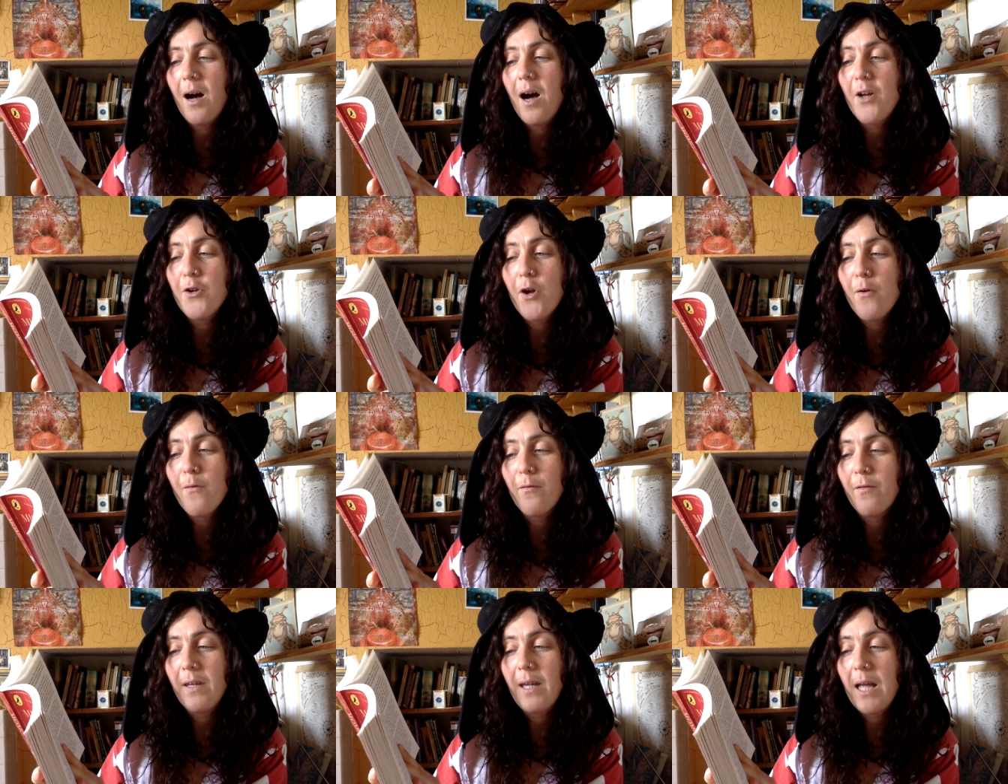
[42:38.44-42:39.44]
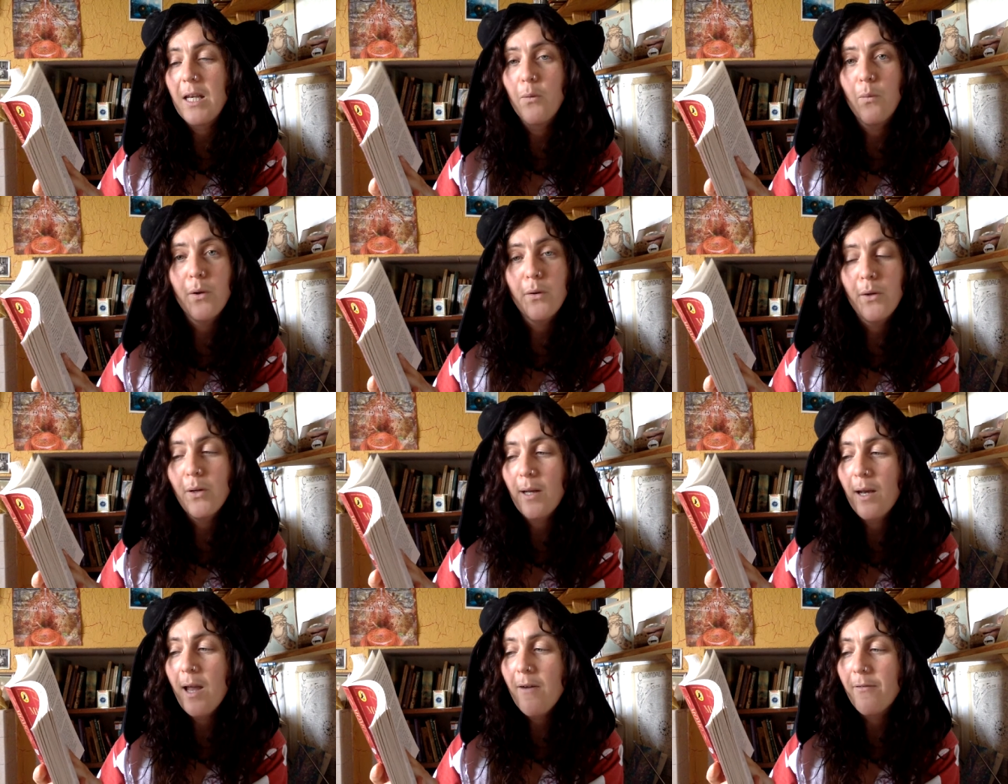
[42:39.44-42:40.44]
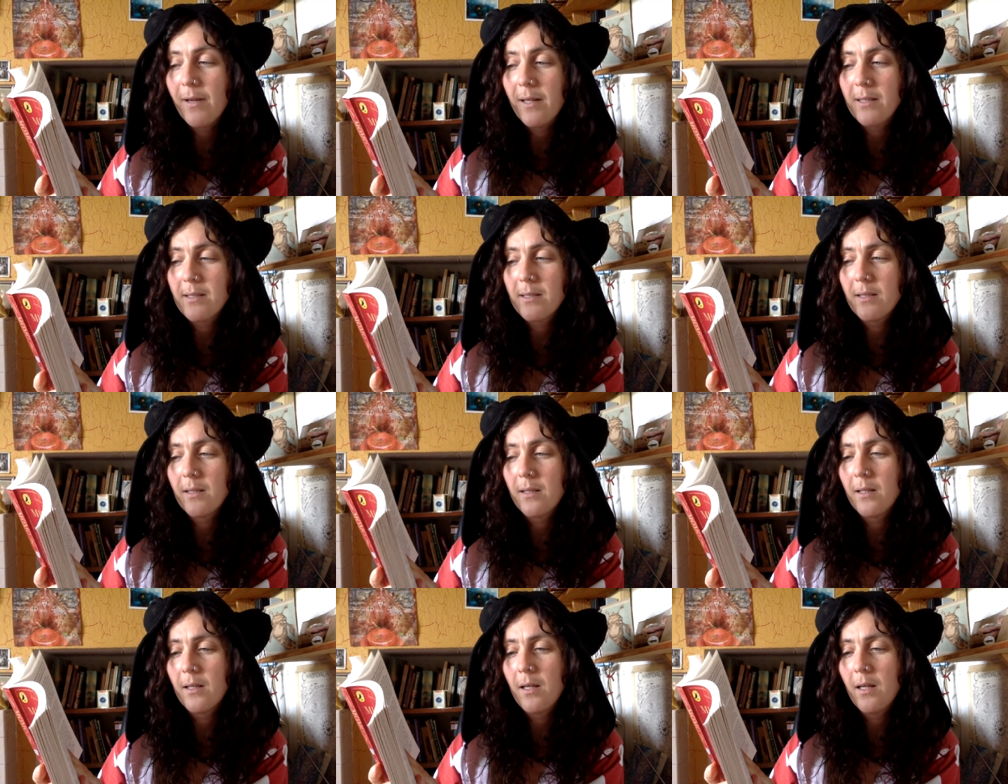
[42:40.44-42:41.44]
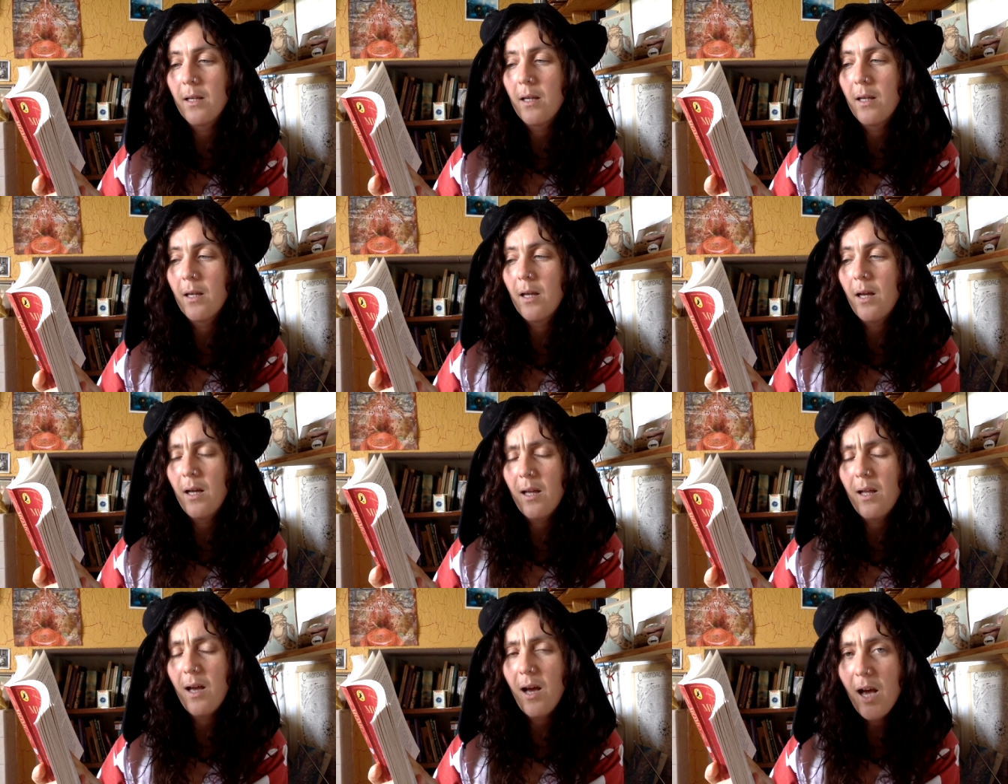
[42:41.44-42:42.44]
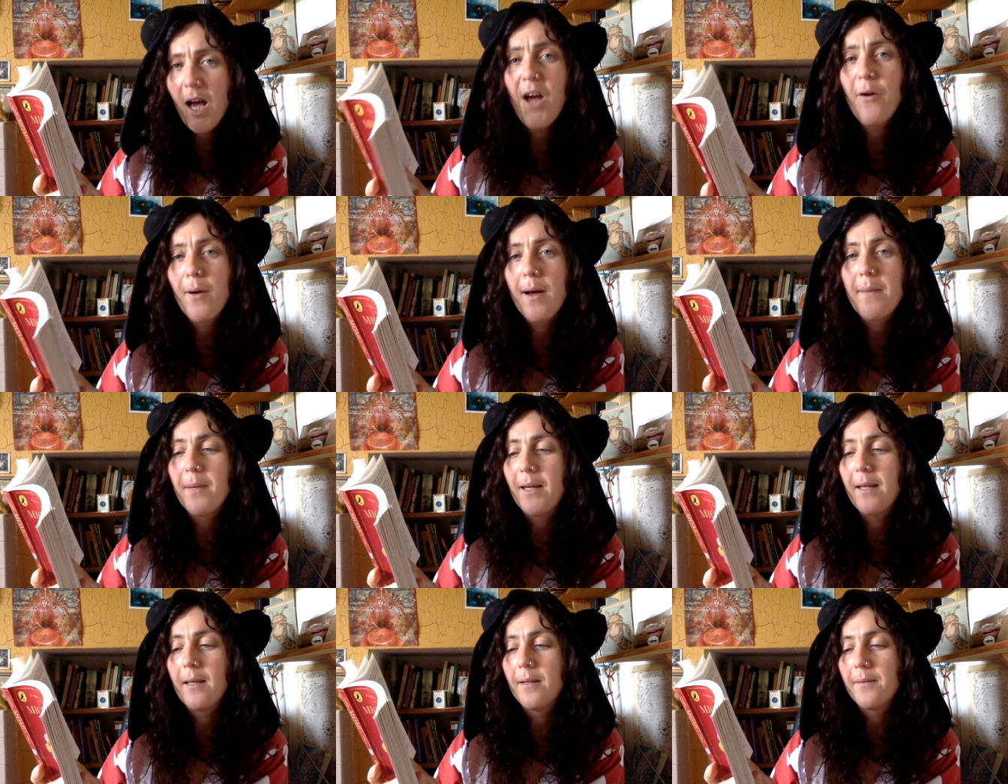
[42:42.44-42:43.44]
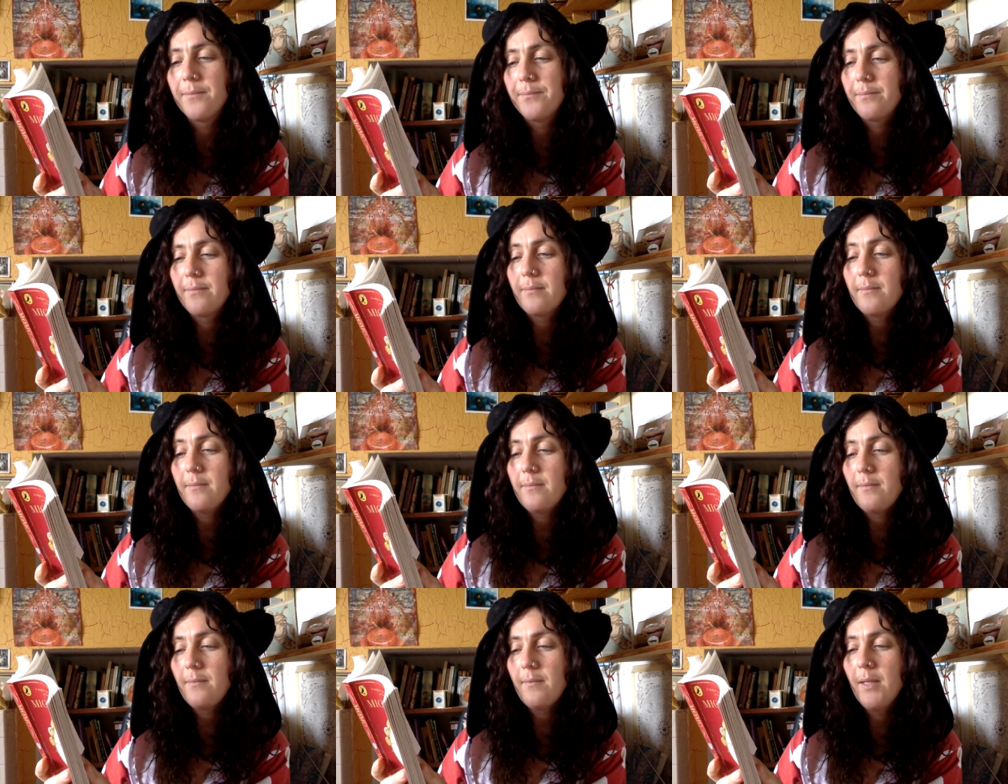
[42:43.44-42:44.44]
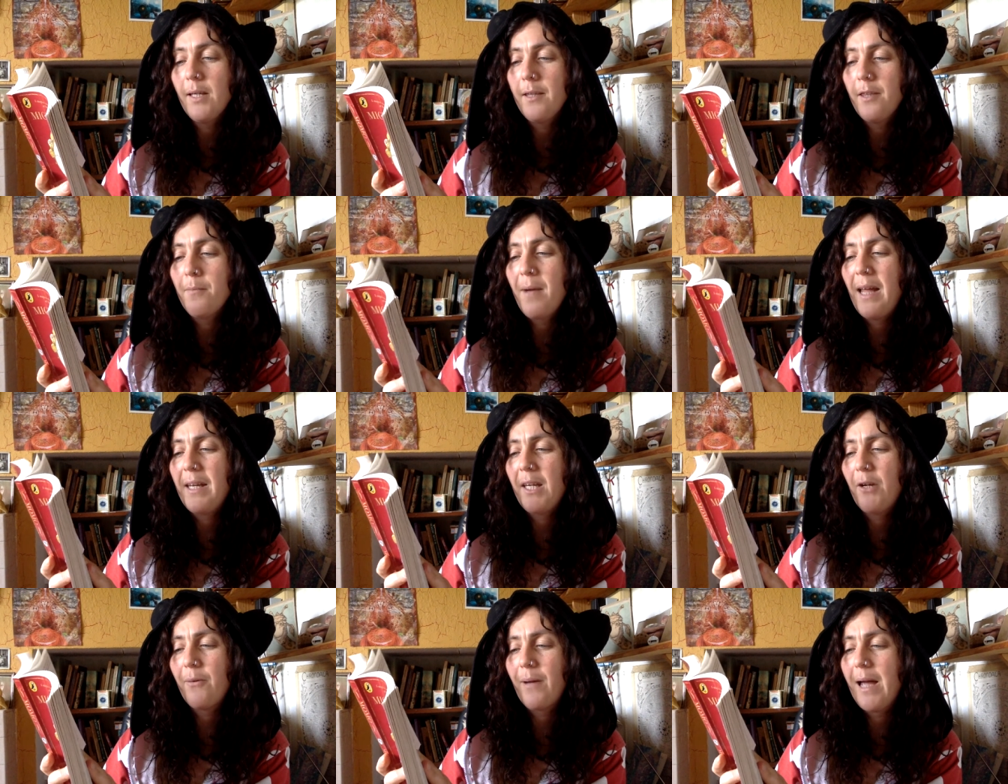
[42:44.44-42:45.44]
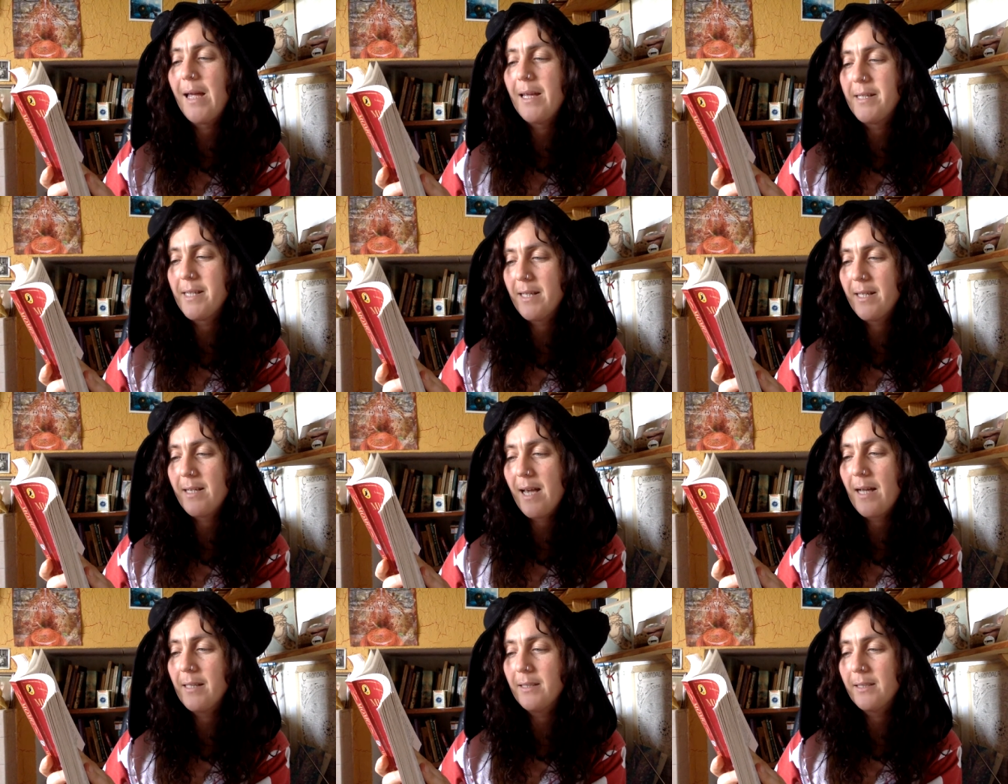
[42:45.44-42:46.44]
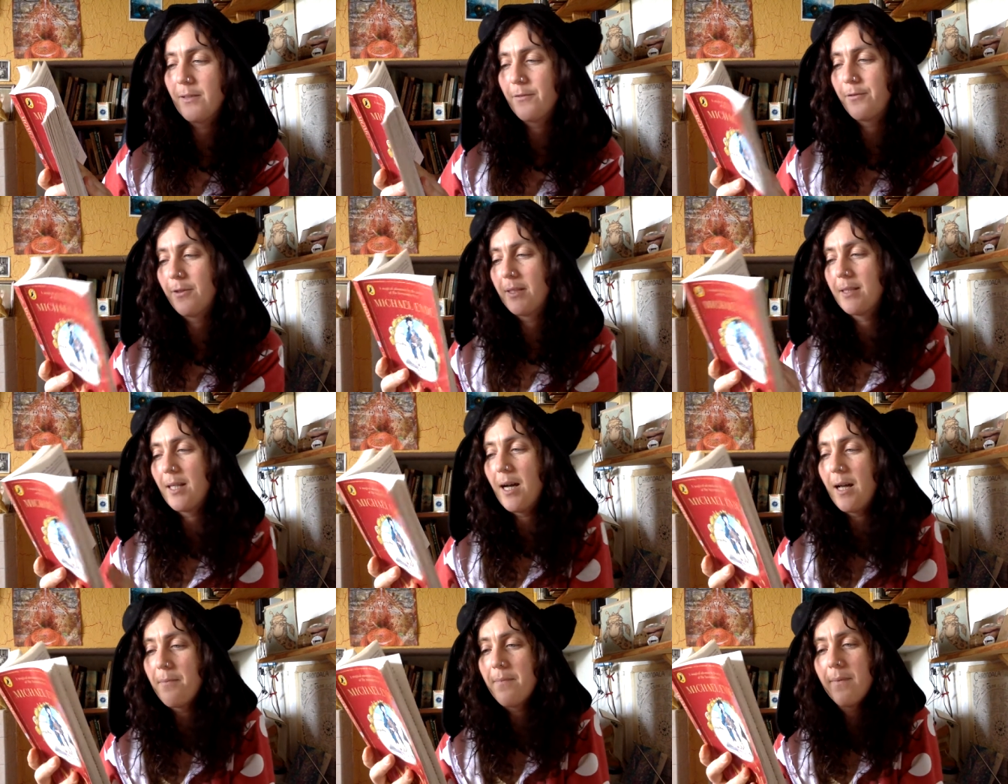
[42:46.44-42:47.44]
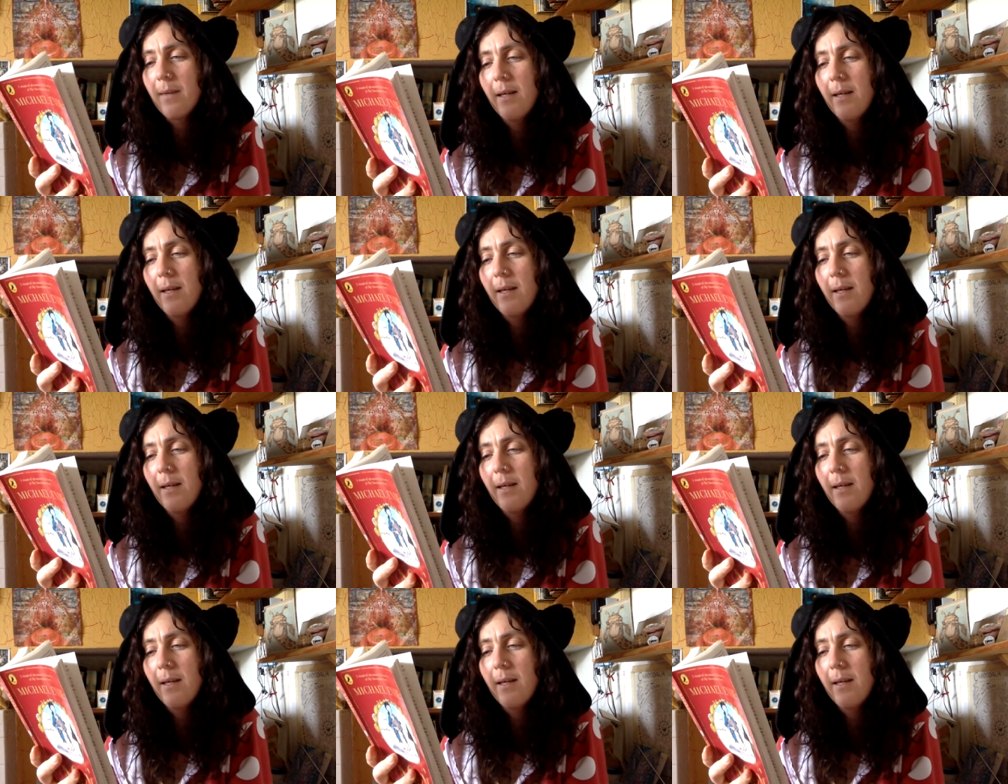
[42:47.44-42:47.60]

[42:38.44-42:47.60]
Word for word: I don't think anyone could love it. Her, I mean. The man in grey didn't answer for a time.